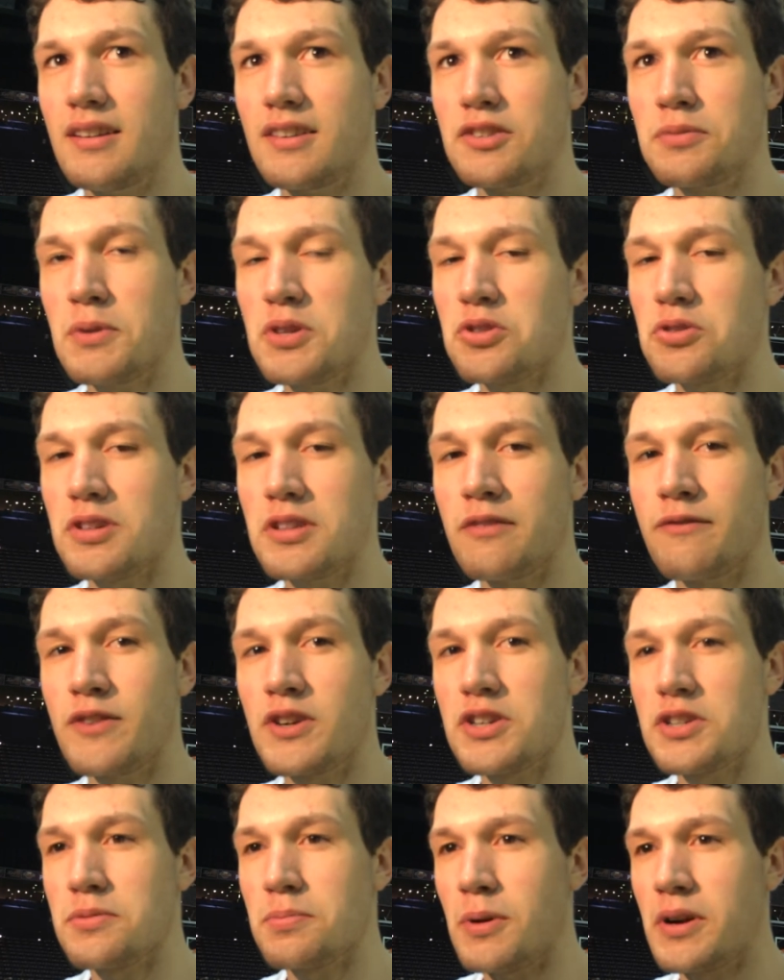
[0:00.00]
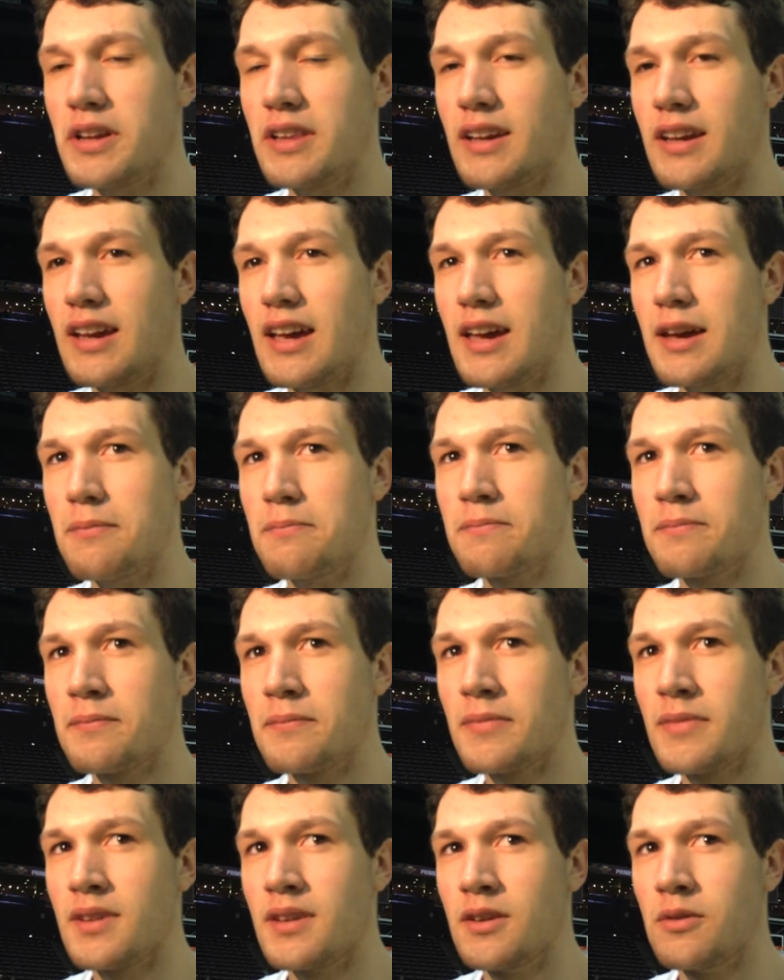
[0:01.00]
especially in the first part of the game,
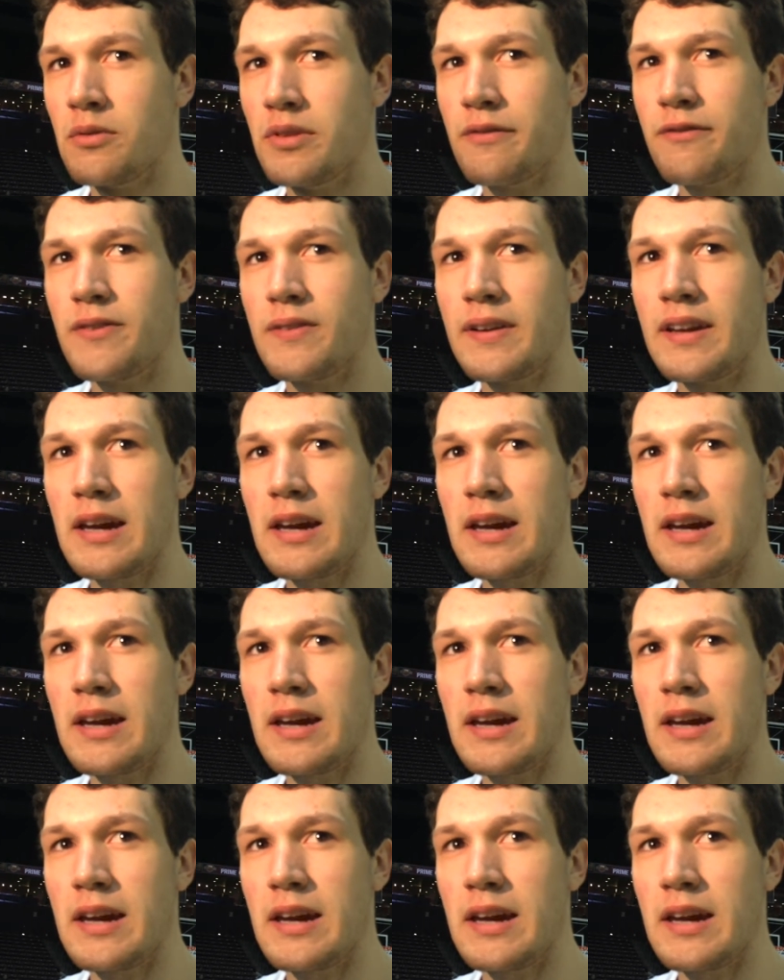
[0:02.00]
when